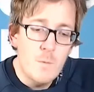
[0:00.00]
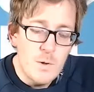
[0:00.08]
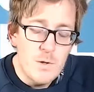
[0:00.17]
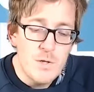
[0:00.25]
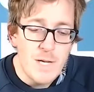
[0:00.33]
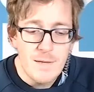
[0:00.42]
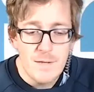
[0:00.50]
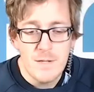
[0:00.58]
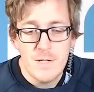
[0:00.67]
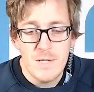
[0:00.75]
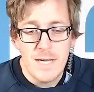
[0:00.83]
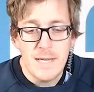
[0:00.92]
when you said the
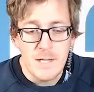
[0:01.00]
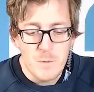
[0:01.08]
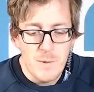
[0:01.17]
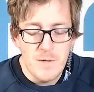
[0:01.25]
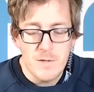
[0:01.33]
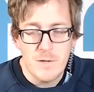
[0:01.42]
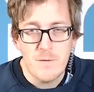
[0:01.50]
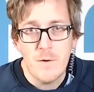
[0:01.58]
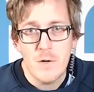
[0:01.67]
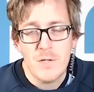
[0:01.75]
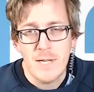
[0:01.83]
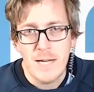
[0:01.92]
design experience, the
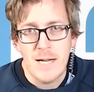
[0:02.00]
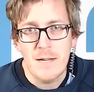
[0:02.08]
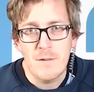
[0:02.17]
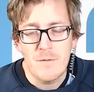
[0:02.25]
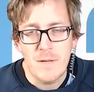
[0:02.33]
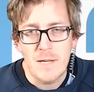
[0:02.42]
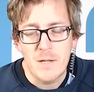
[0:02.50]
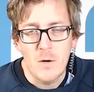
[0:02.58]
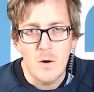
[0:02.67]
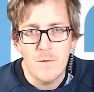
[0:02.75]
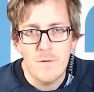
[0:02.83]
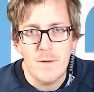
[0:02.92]
first thing I think
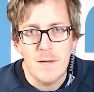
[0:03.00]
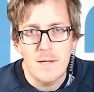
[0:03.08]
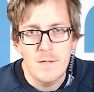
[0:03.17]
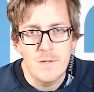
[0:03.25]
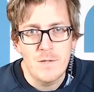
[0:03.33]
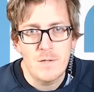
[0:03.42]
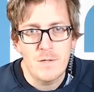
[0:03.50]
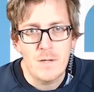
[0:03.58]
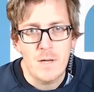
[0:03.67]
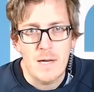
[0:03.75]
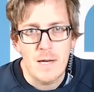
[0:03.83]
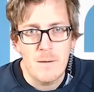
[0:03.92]
of is
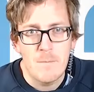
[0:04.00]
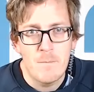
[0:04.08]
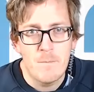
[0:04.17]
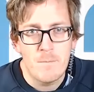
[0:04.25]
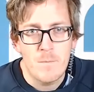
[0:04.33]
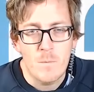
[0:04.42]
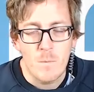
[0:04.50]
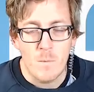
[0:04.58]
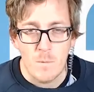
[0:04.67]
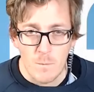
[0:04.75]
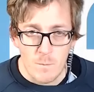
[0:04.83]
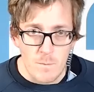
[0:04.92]

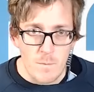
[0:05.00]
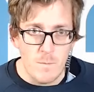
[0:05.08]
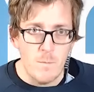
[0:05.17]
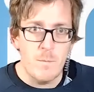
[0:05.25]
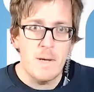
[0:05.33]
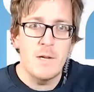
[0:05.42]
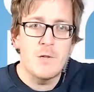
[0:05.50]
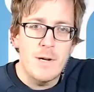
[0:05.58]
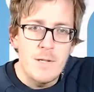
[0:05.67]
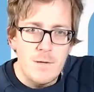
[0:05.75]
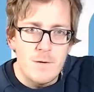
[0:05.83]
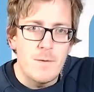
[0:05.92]
me
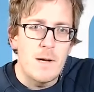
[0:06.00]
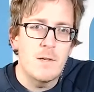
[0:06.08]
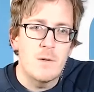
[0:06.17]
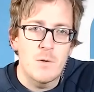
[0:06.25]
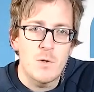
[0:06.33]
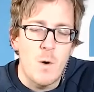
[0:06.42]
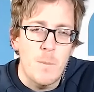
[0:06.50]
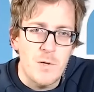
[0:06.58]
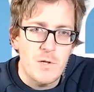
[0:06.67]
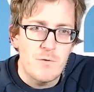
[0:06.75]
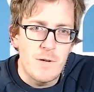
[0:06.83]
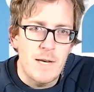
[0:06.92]
trying to, swap a
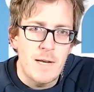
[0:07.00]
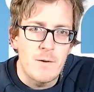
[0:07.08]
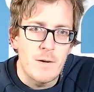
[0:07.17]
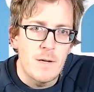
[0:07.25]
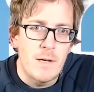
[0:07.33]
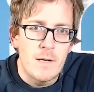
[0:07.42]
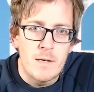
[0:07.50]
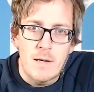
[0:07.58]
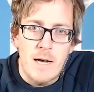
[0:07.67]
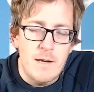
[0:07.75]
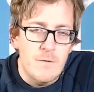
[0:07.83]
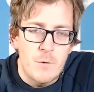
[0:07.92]
screen out on an
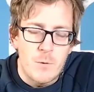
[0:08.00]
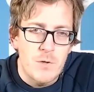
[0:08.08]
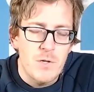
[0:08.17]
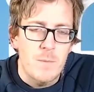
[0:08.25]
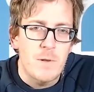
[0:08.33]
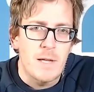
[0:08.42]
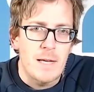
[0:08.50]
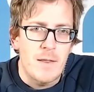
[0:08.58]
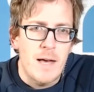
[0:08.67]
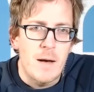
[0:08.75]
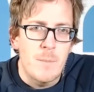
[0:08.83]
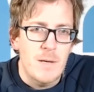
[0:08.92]
iPhone or something like
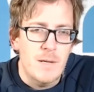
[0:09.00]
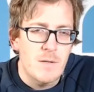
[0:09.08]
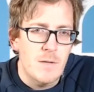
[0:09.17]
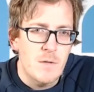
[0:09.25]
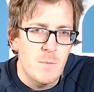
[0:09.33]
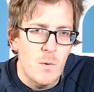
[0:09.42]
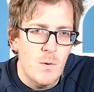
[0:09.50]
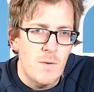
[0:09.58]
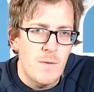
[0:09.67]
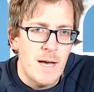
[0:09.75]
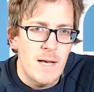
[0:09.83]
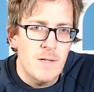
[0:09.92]
that. But it's more
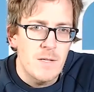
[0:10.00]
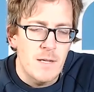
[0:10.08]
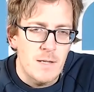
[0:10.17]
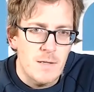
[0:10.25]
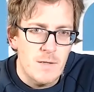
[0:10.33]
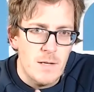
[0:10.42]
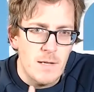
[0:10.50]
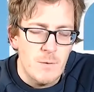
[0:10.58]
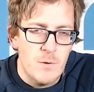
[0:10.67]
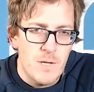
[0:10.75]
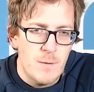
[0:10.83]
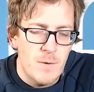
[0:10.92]
than that, isn't it? It's like you were
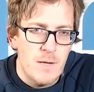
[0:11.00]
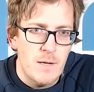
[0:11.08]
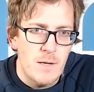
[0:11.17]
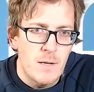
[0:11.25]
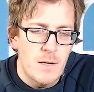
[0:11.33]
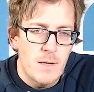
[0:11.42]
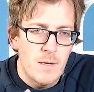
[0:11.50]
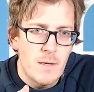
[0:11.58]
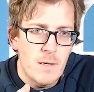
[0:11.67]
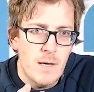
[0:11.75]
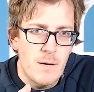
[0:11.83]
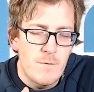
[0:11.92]
saying with the
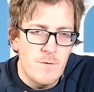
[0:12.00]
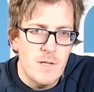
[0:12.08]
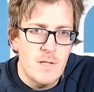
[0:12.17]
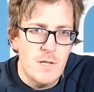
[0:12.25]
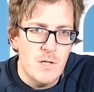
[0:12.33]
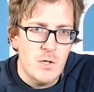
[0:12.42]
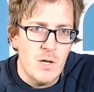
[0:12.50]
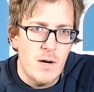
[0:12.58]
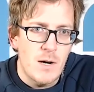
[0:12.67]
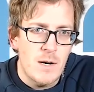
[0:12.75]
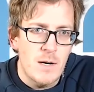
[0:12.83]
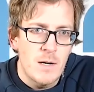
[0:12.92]
vintage
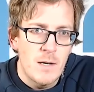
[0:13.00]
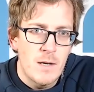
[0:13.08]
car.